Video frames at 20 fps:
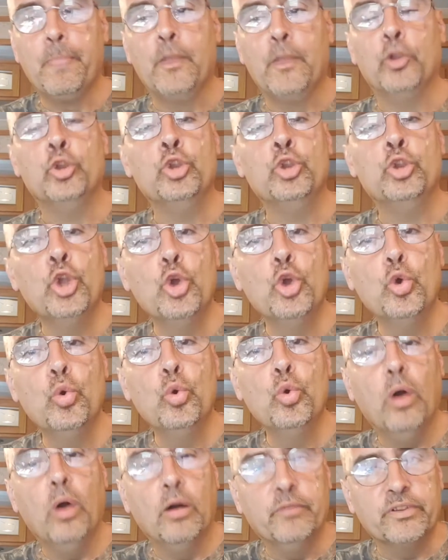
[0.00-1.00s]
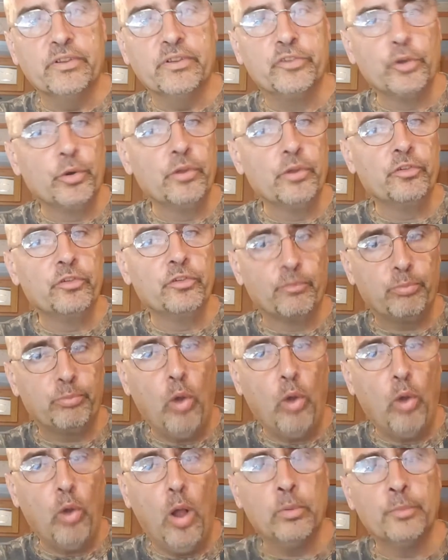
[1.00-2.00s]
knew of a series of
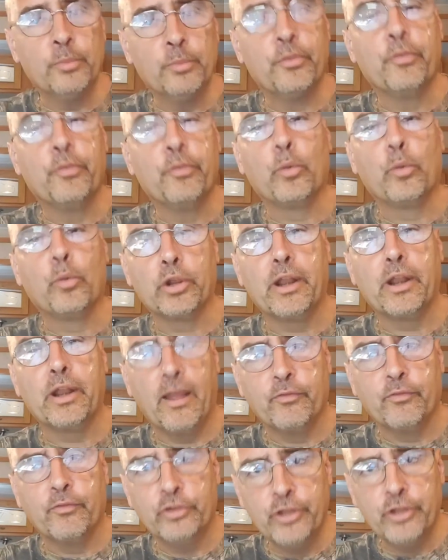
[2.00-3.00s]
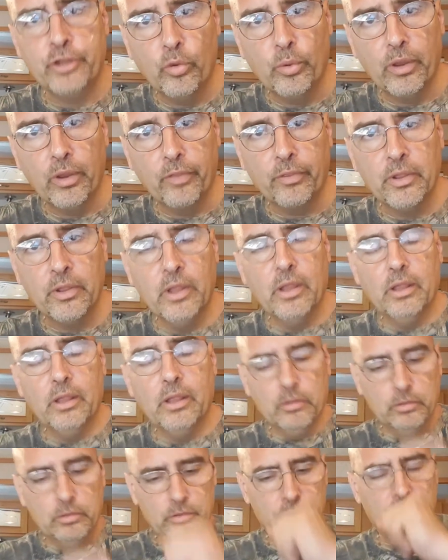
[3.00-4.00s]
problems that they were going to have to deal with.
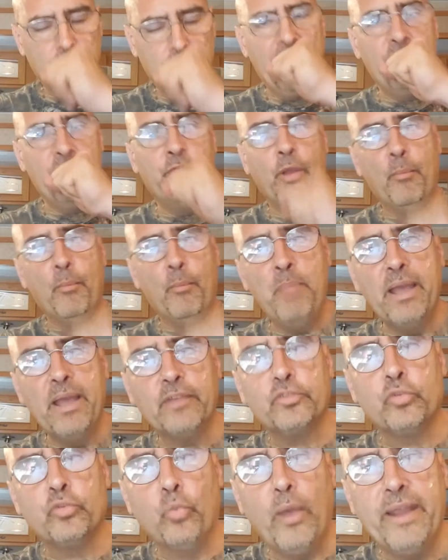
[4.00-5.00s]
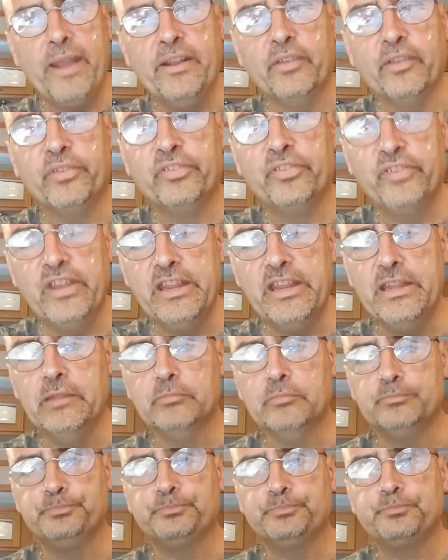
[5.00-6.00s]
And the best way to see
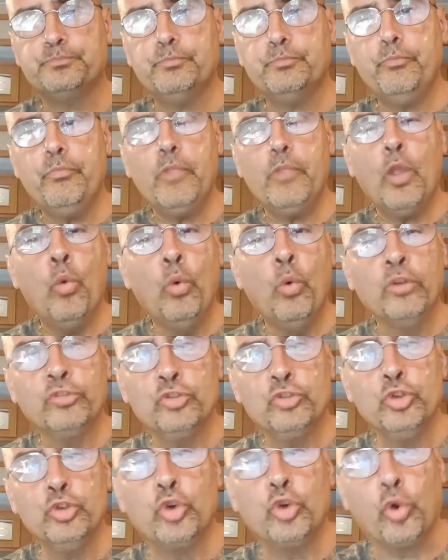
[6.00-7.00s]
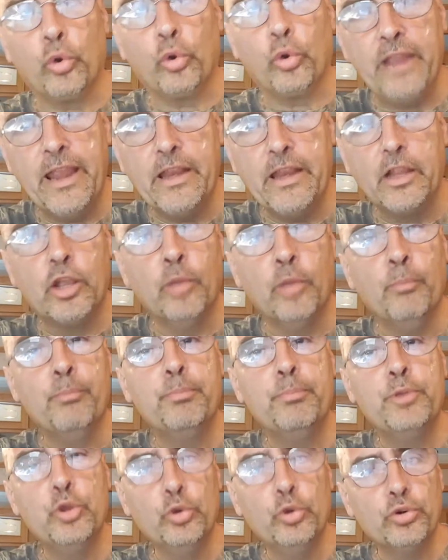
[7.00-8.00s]
was to create
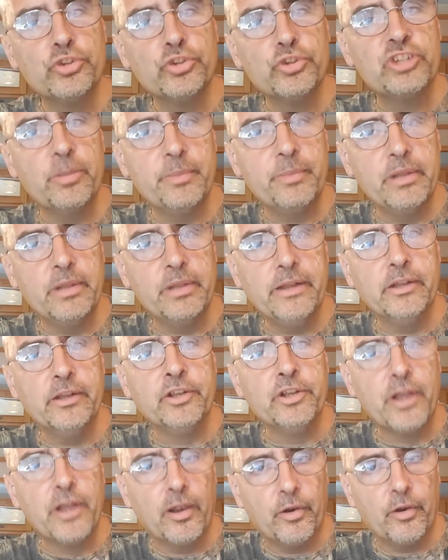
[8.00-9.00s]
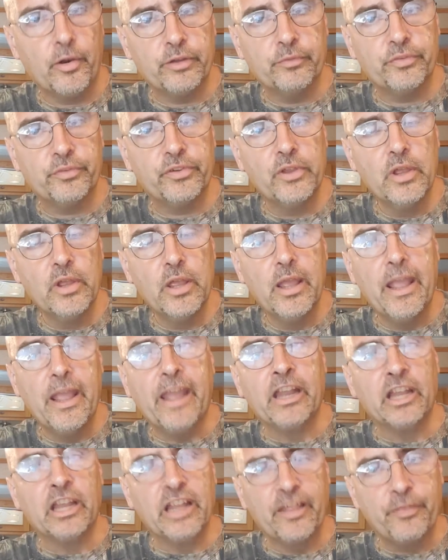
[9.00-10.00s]
computer simulated narratives
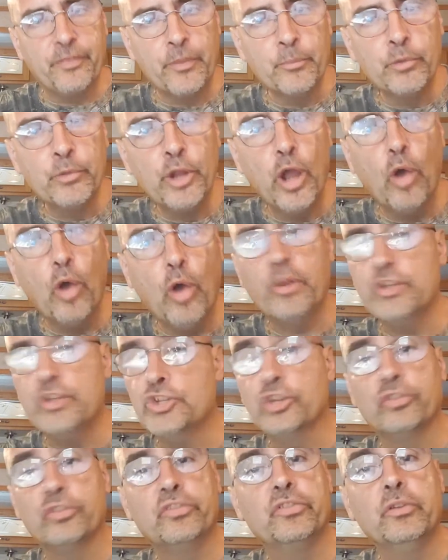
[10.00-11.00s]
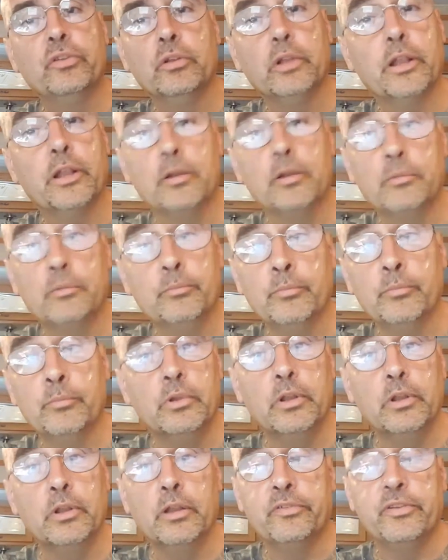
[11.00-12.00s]
and let them go and just let
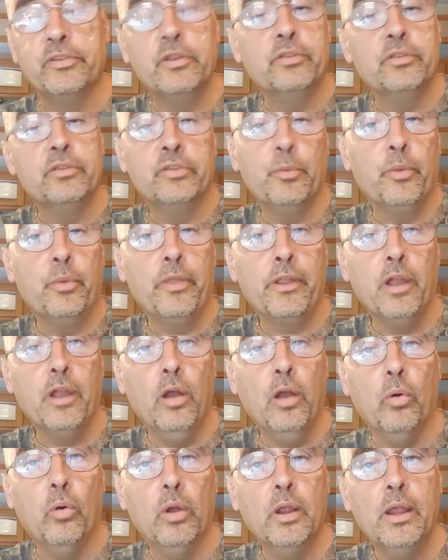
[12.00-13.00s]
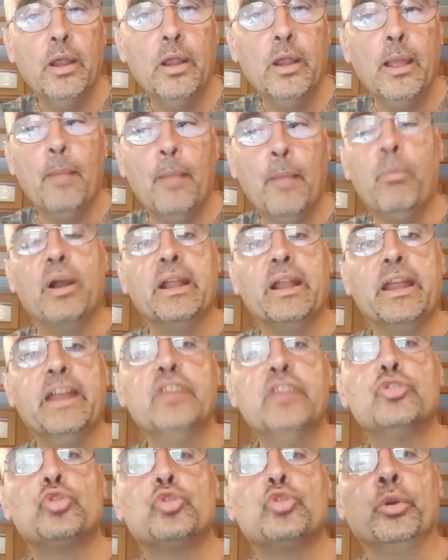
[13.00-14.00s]
see see where they go but
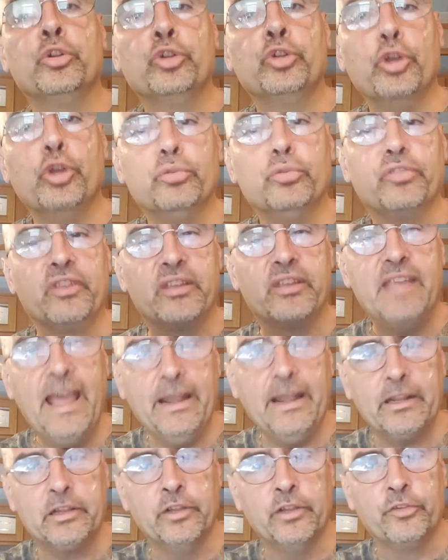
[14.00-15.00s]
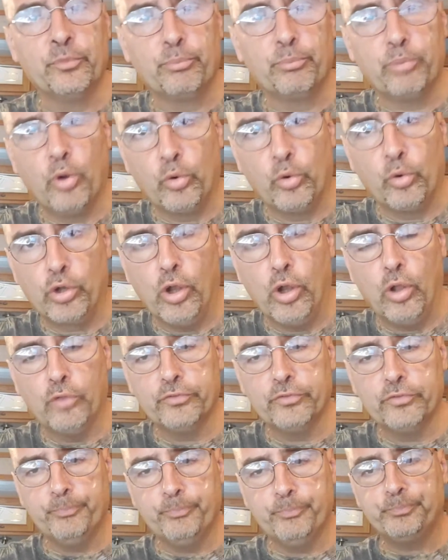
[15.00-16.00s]
introduce the cataclysm protocols